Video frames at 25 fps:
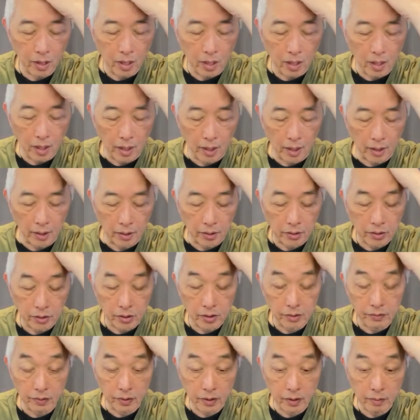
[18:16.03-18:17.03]
And this is
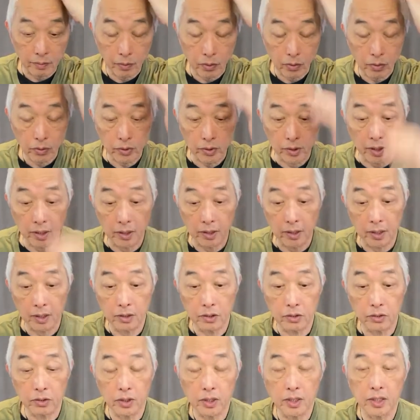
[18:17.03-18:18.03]
very important. I think
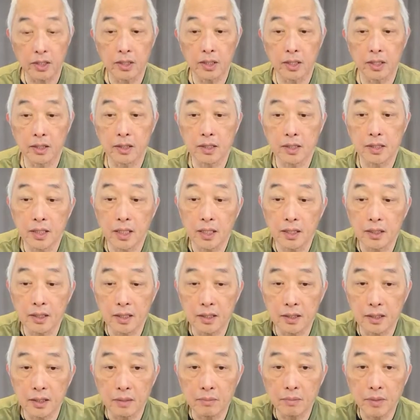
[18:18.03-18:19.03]
you need to understand that
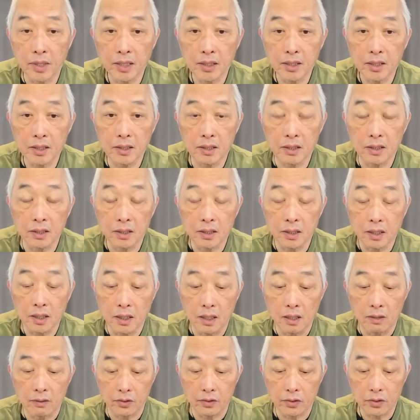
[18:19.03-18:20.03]
dementia,
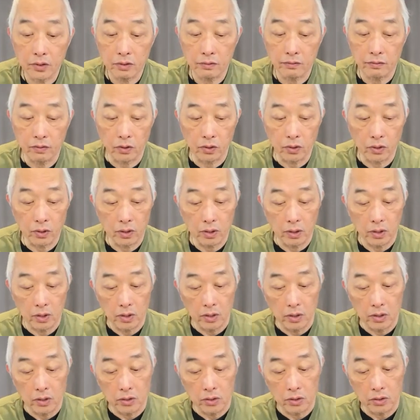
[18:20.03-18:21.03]
first of all,
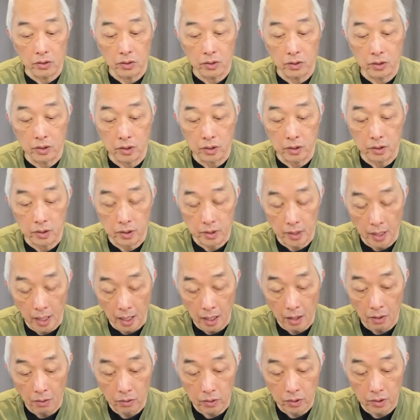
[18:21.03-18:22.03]

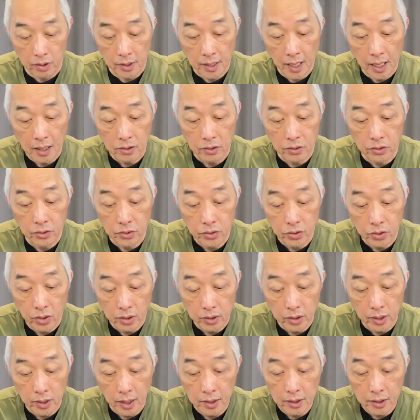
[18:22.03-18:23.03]
now the doctors start
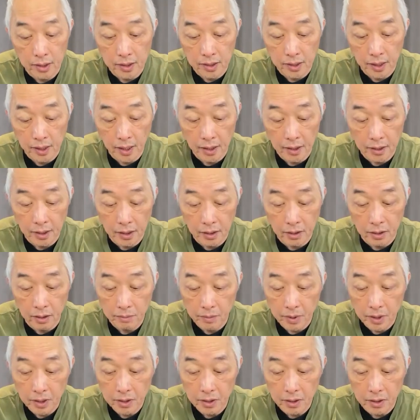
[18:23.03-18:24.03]
to understand that
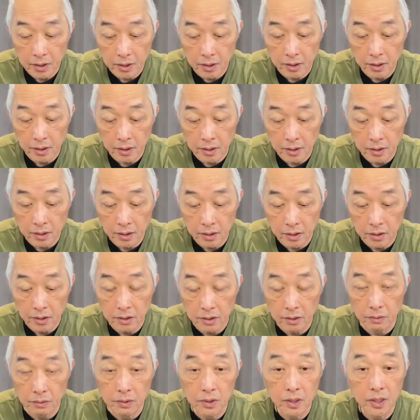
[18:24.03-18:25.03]
dementia is just
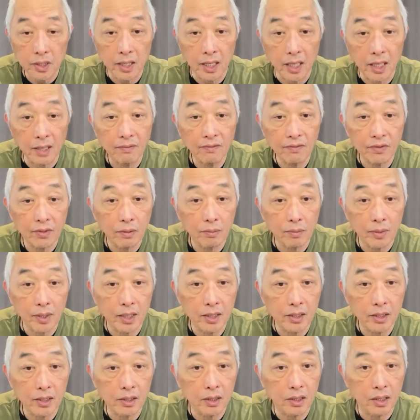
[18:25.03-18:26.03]
really
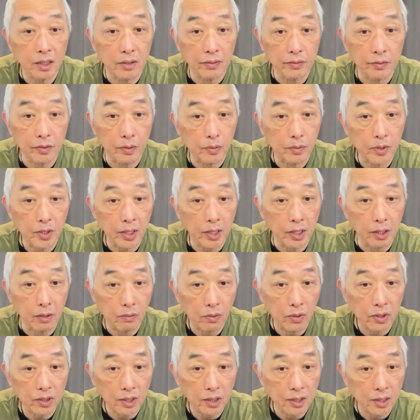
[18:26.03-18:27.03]
inflammation of the brain. It
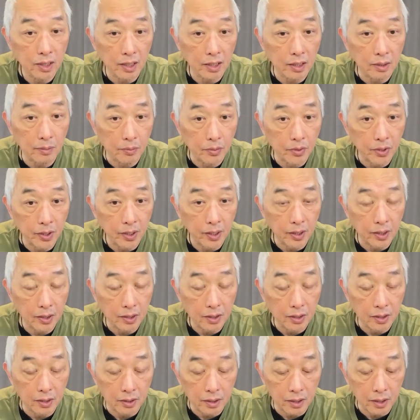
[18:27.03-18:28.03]
wasn't that the brain is
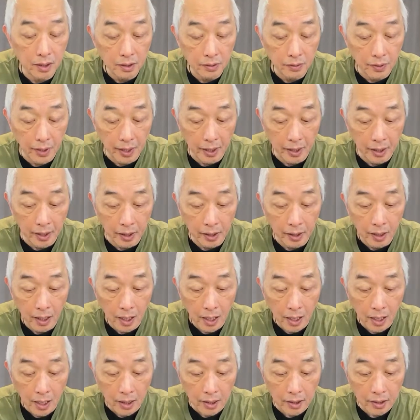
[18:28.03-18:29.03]
deteriorating,
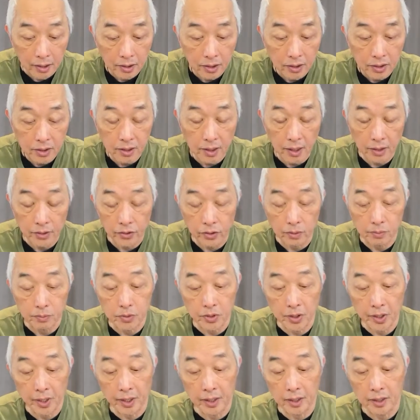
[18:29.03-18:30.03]
it's just that your
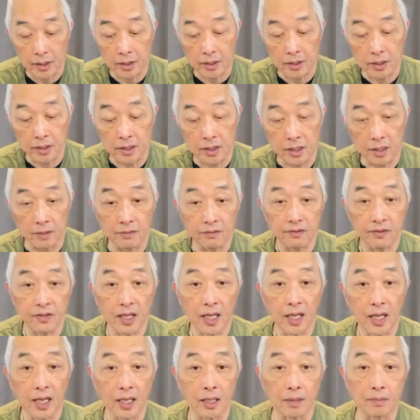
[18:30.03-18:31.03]
brain is
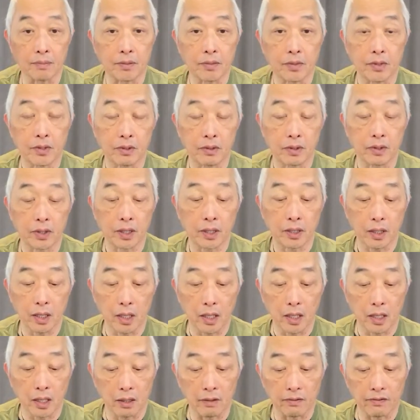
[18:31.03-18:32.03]
inflamed, right?
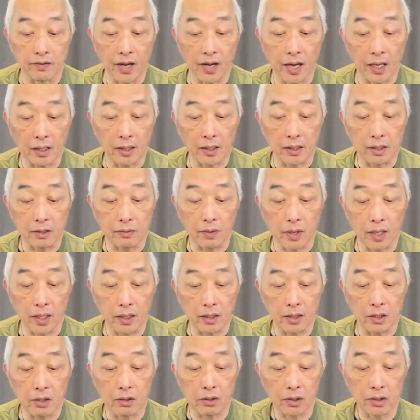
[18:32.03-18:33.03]
In fact, that's why it's
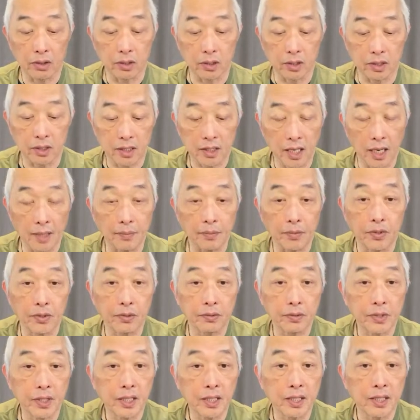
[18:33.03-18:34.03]
called the type
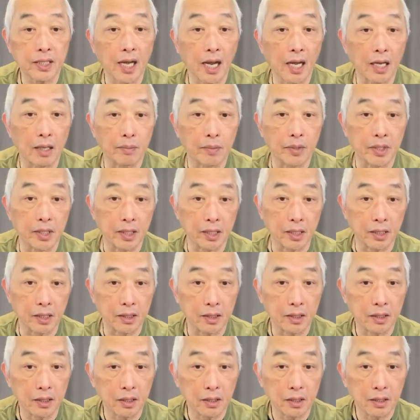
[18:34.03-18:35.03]
3
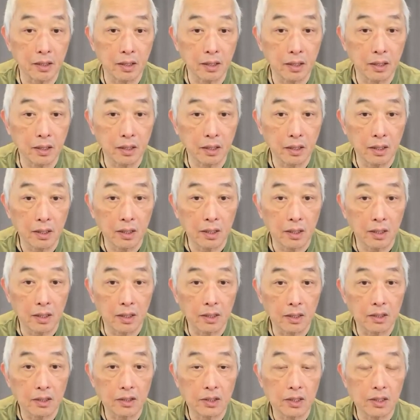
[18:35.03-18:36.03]
diabetes. It's
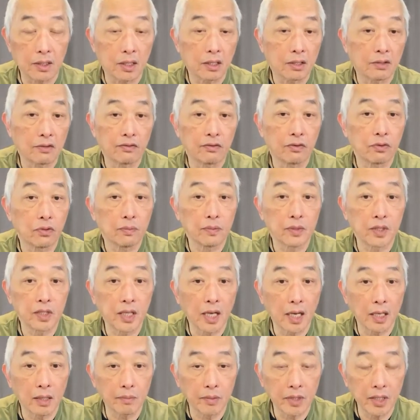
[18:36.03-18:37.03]
just another form of
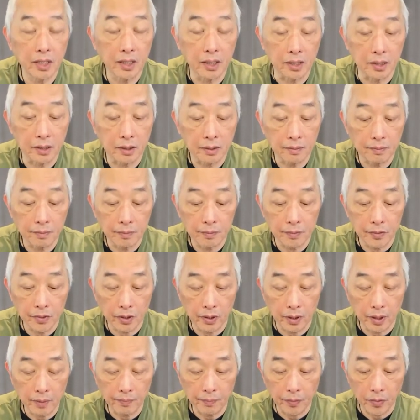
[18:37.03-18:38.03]
diabetes,
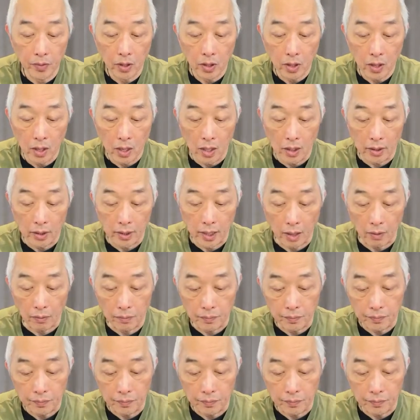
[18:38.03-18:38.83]
right? Now,